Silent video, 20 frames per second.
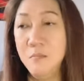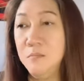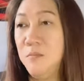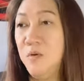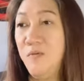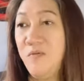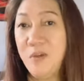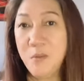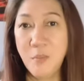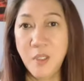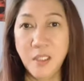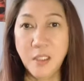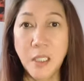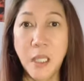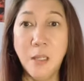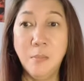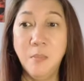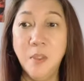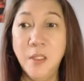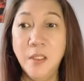moving my
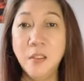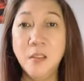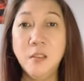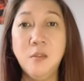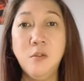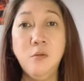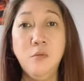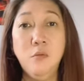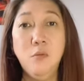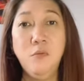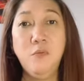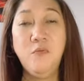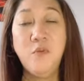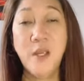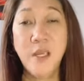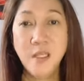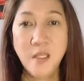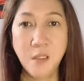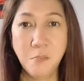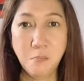tablet to
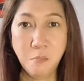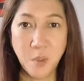find that